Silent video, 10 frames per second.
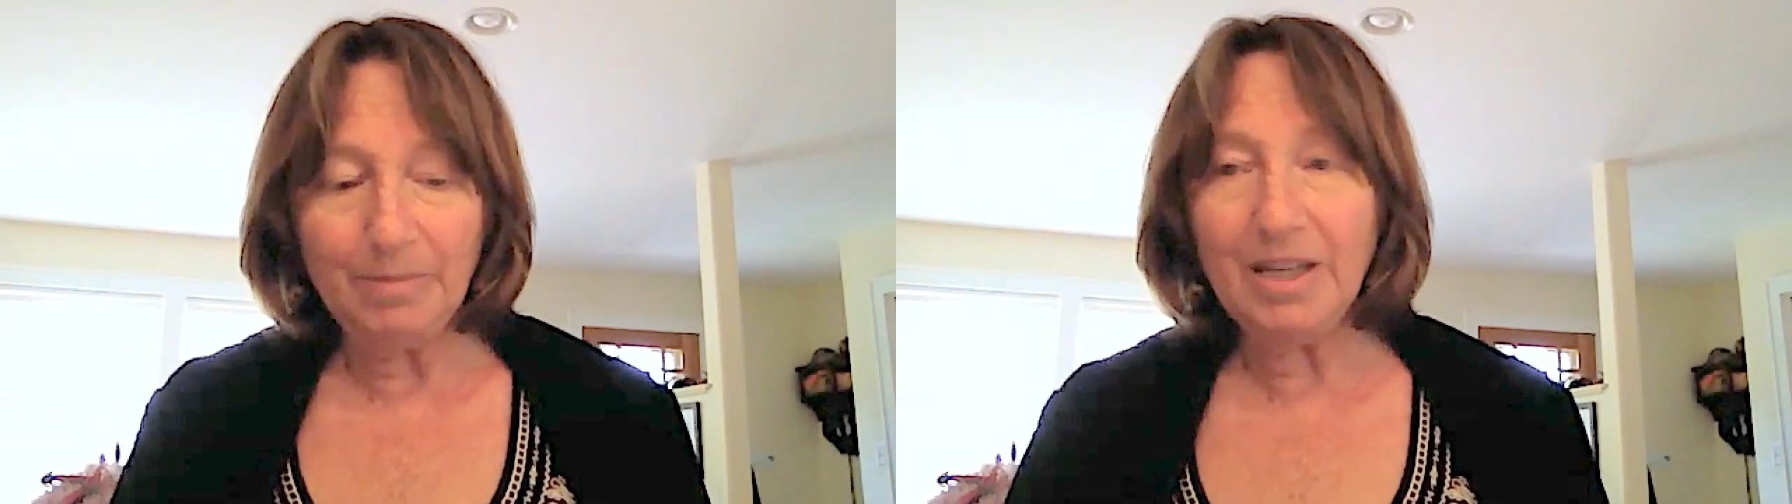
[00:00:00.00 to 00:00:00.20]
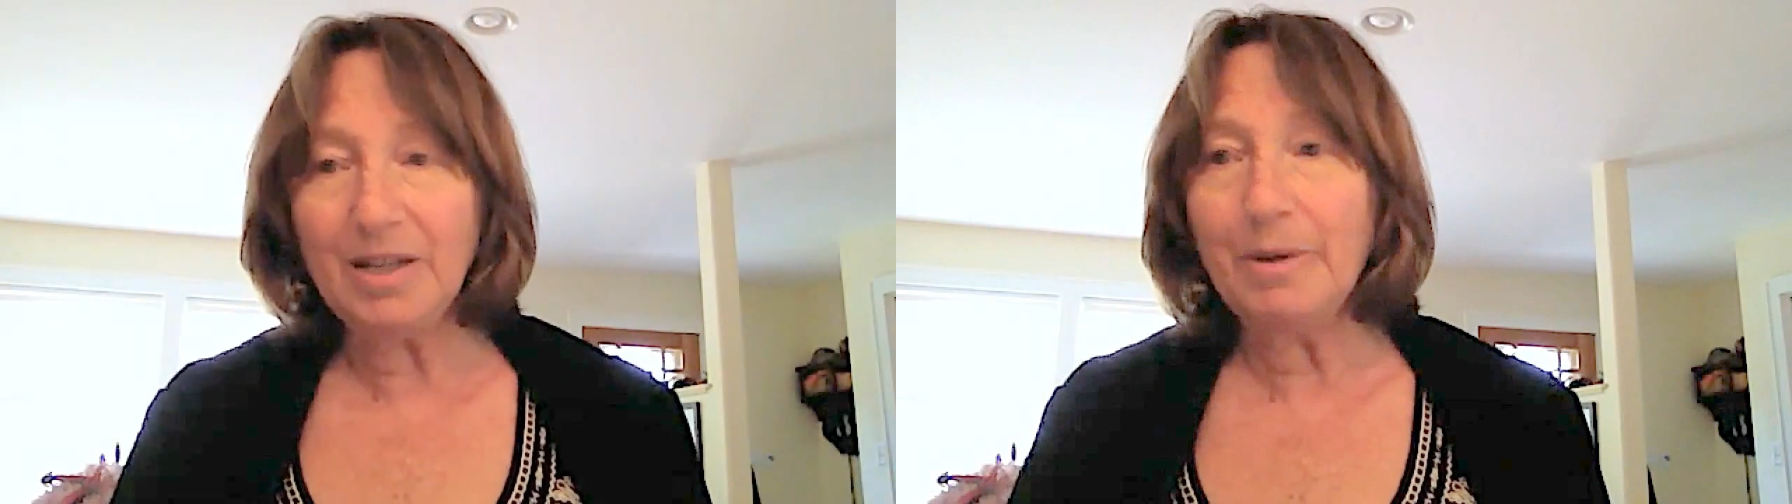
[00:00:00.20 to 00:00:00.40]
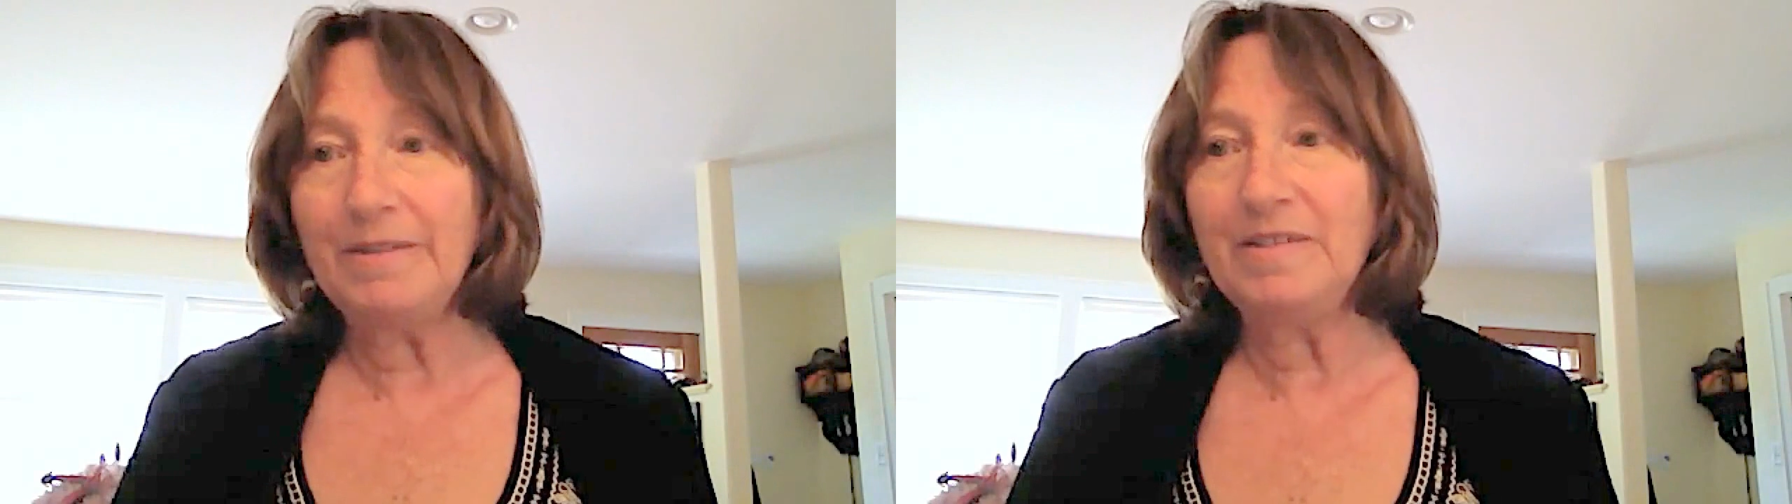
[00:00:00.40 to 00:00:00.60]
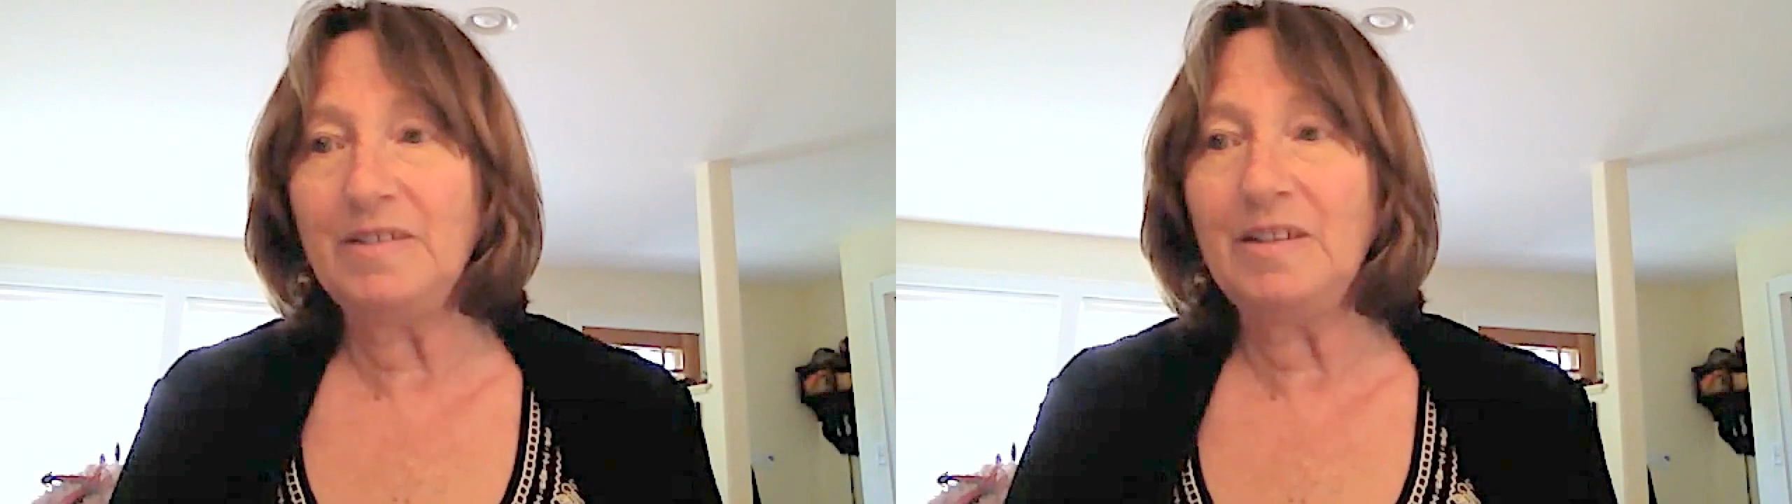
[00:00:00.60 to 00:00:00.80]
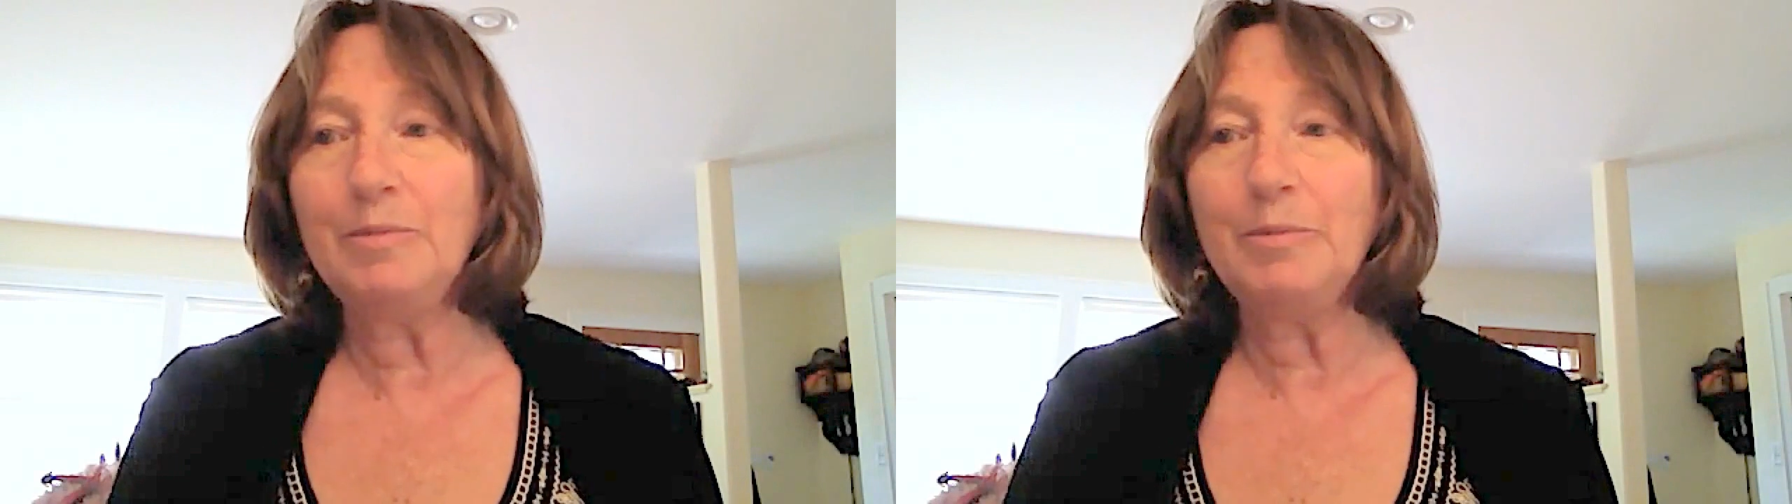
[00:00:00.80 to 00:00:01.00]
make about the
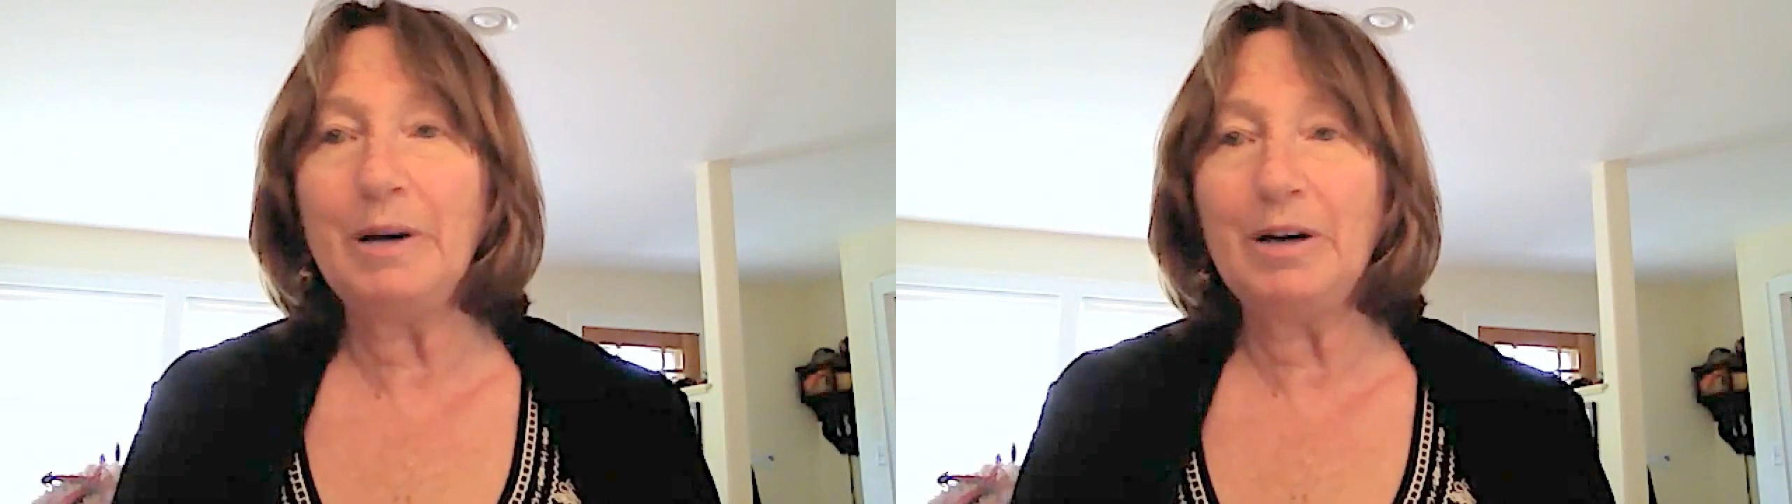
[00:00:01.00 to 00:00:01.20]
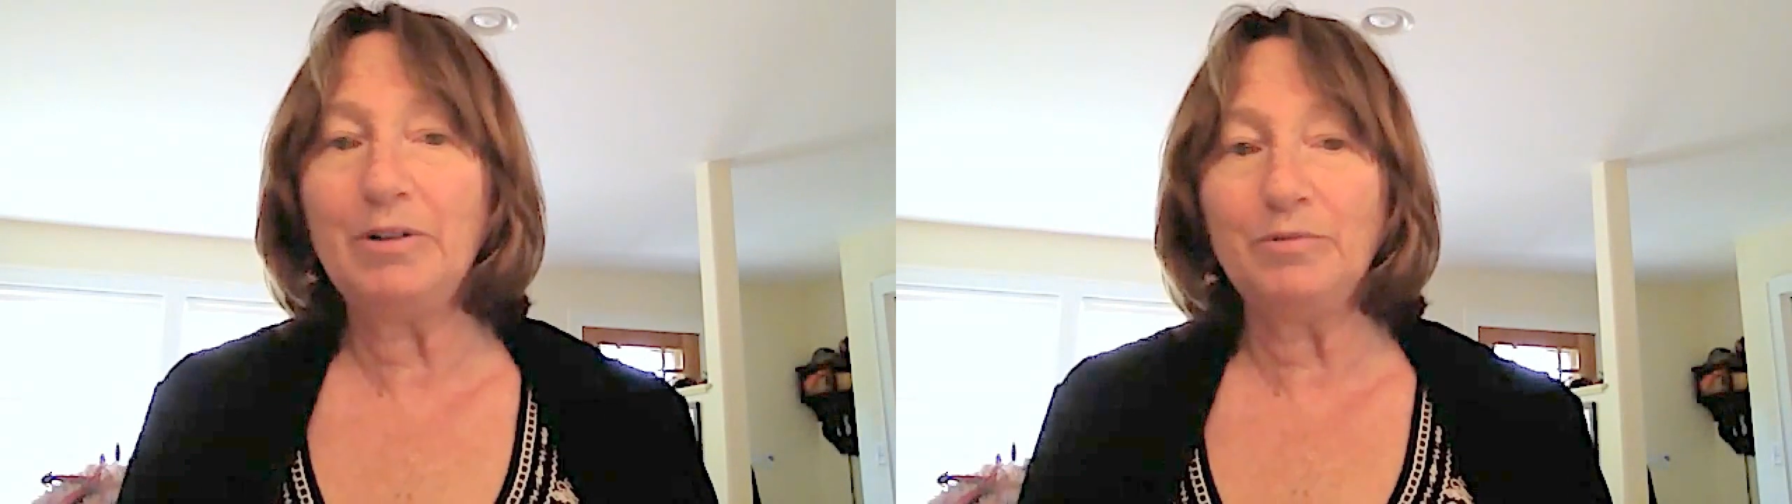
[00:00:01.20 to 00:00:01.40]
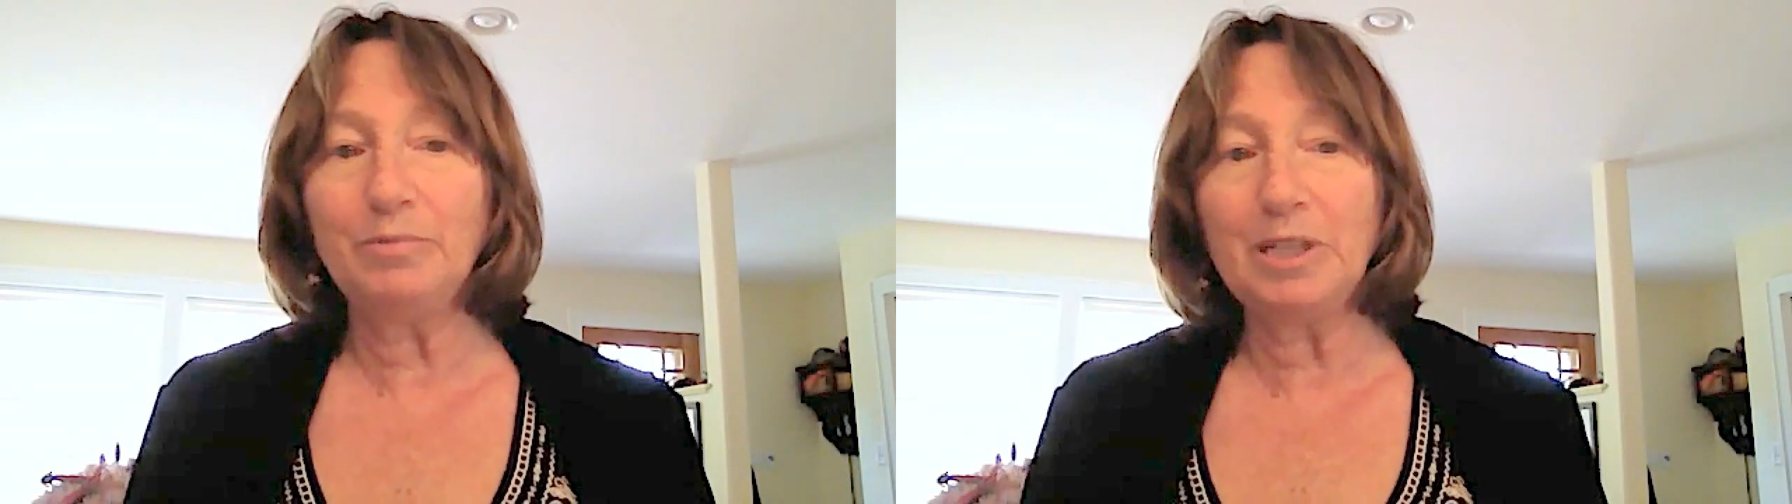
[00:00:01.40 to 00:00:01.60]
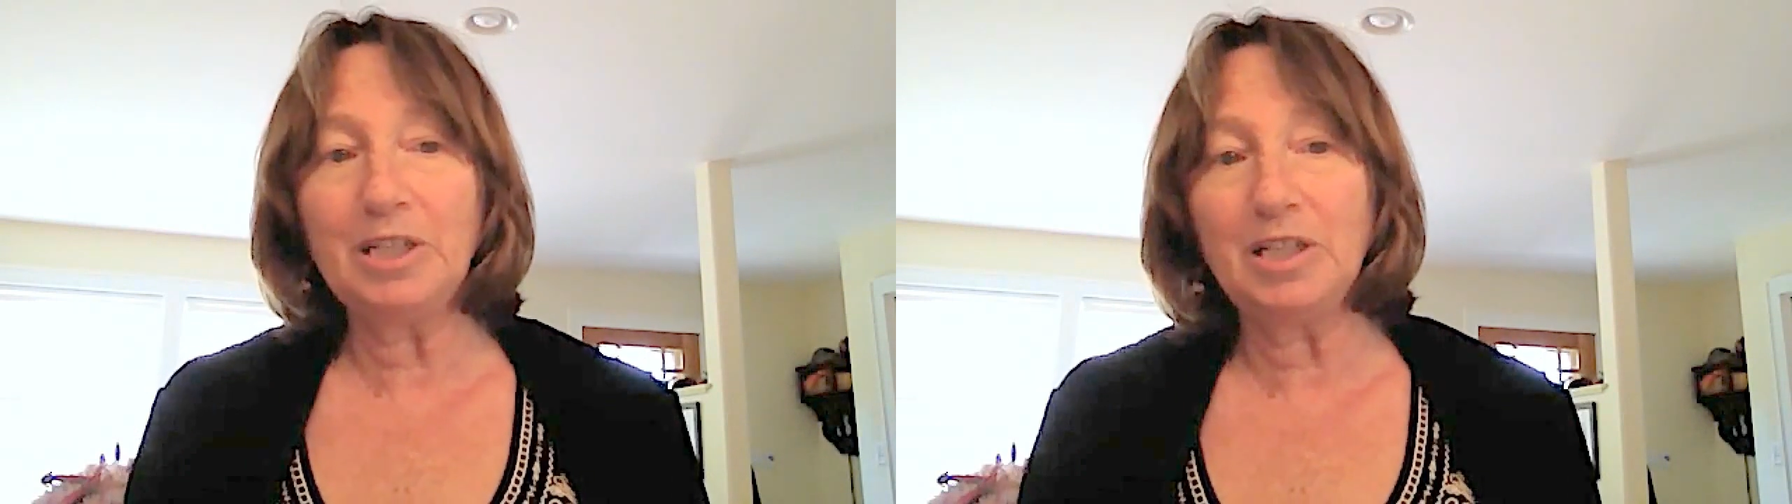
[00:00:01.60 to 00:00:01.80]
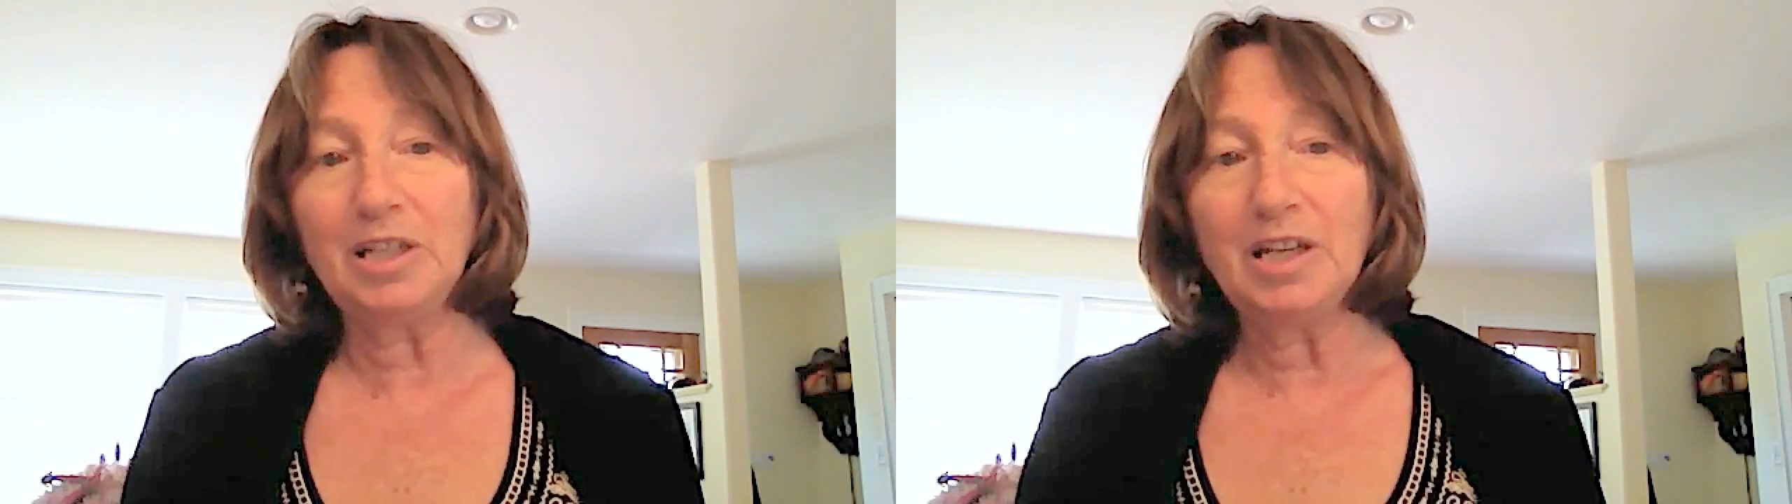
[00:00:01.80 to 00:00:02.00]
same amount of
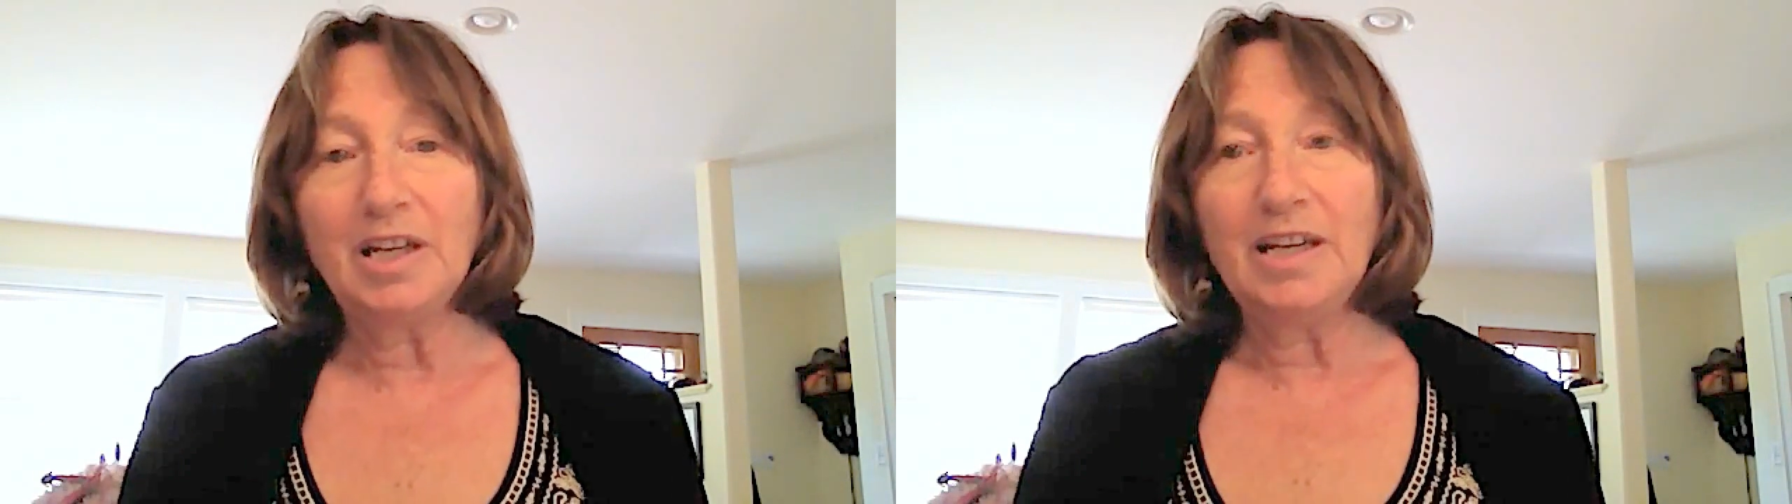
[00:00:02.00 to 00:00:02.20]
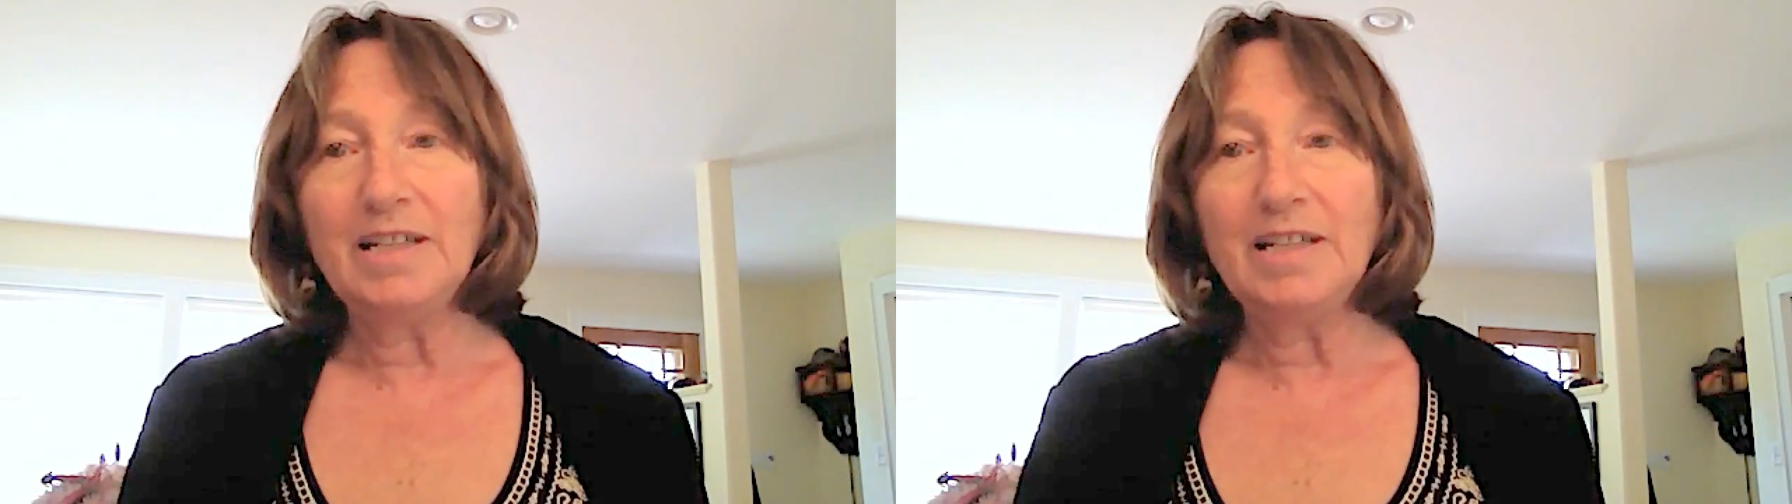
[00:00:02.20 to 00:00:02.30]
money